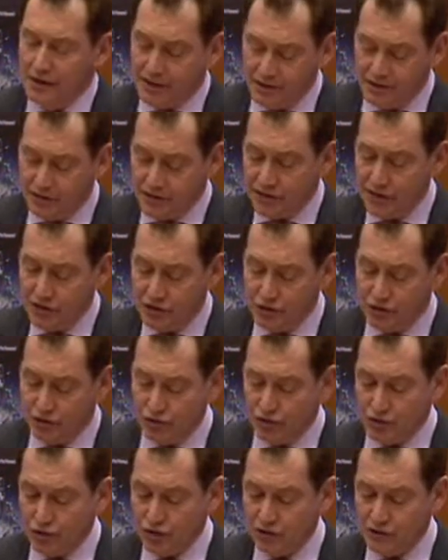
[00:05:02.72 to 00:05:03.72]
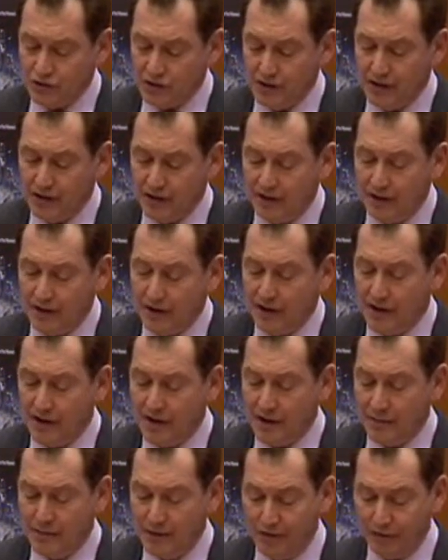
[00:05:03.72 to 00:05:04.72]
institutions like the I
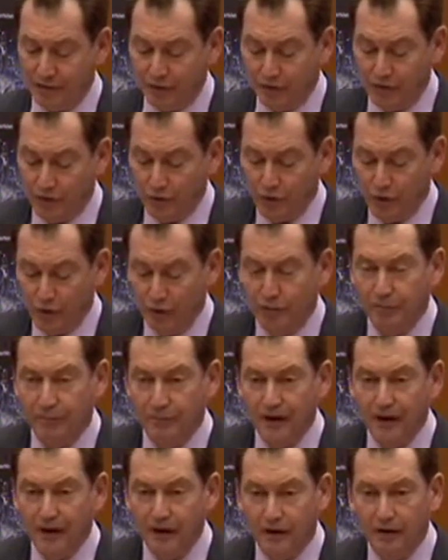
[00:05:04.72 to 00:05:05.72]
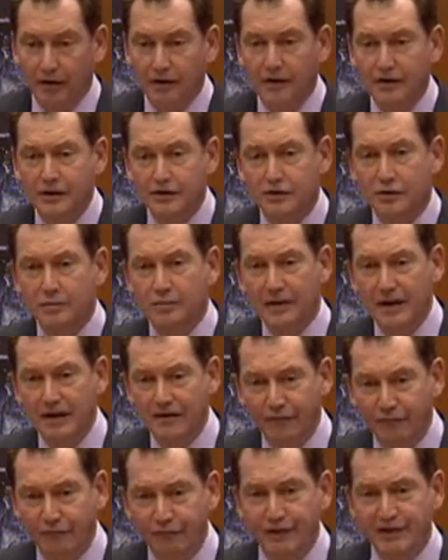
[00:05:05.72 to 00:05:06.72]
M F and the World Bank to be
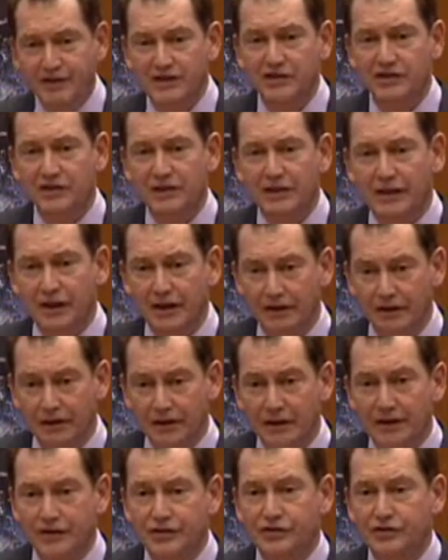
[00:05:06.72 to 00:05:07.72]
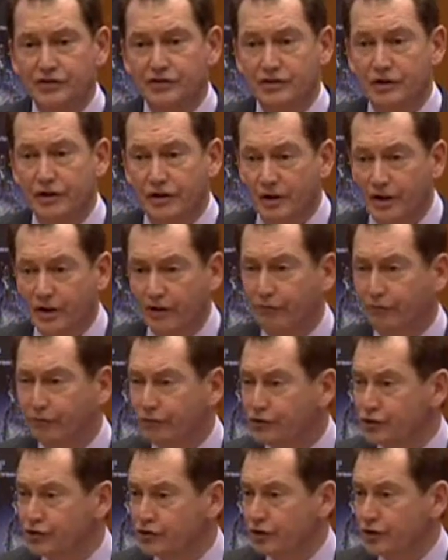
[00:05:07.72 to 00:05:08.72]
investing in the necessary
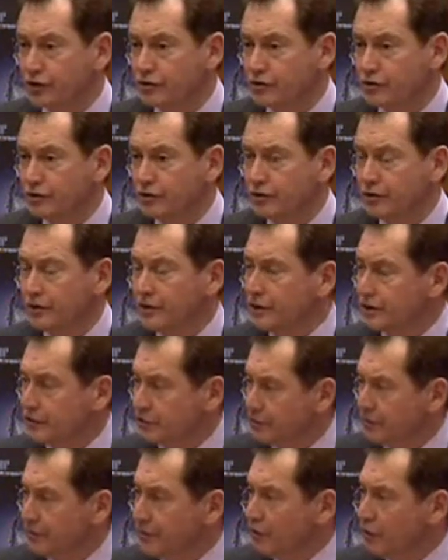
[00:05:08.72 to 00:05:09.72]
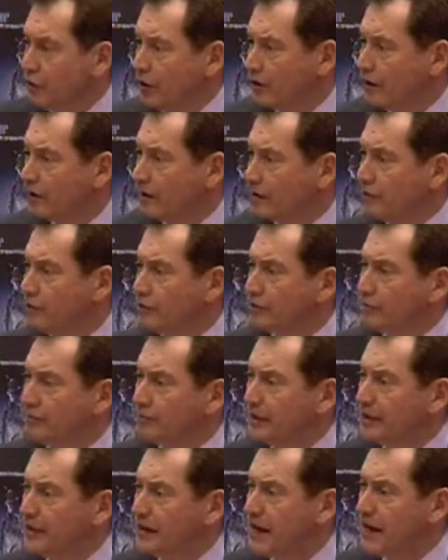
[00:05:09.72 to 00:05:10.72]
infrastructure, to be working with the
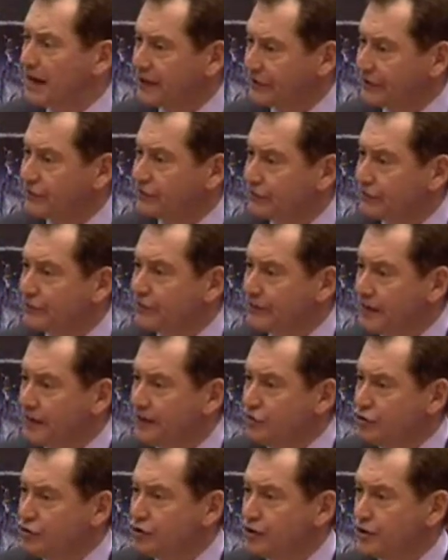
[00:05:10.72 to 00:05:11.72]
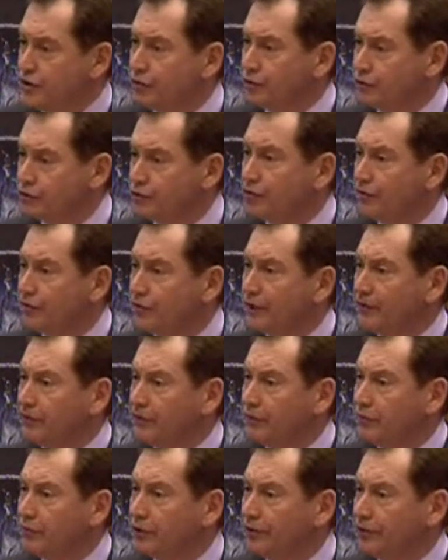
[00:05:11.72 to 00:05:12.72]
many excellent N G Os around
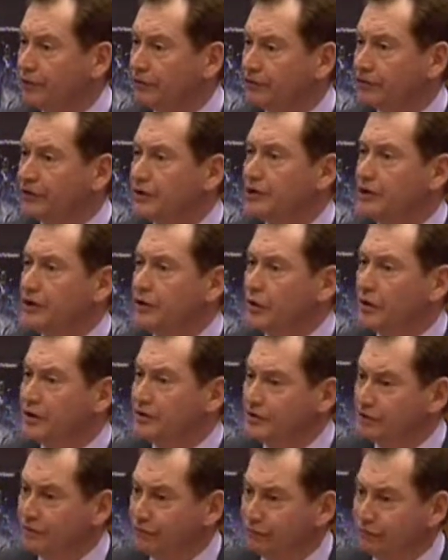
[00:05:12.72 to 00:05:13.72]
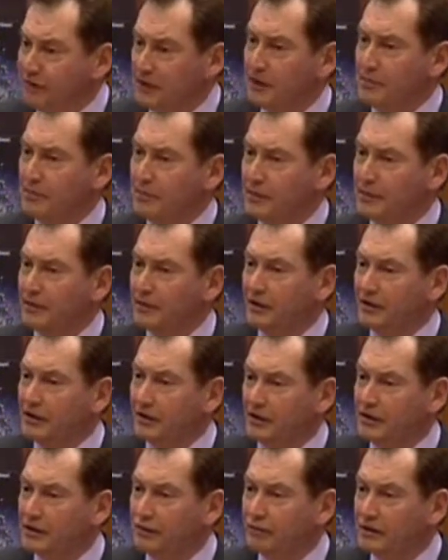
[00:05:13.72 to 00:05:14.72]
the world who are developing the
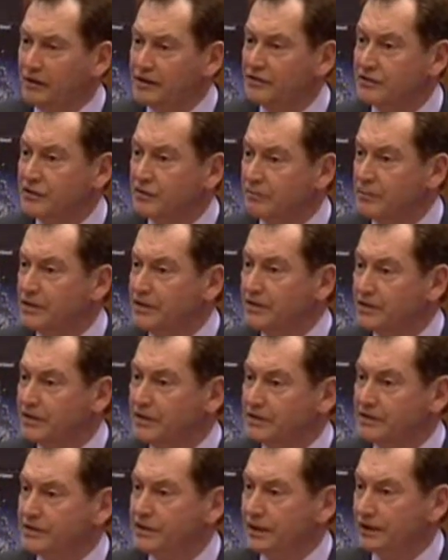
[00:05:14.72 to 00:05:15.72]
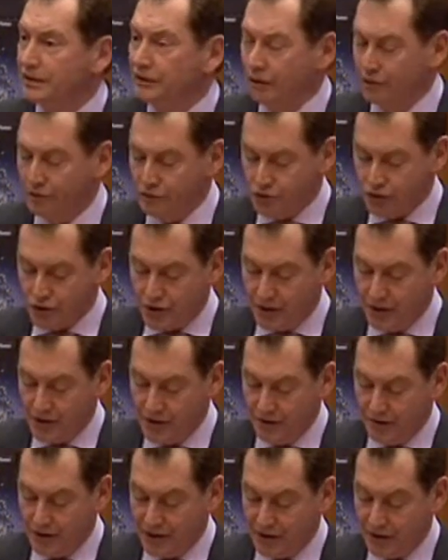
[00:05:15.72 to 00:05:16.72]
kind of intermediate technology
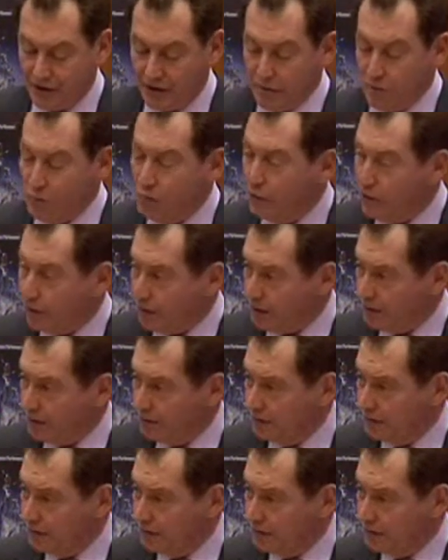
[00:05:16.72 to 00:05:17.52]
that can work.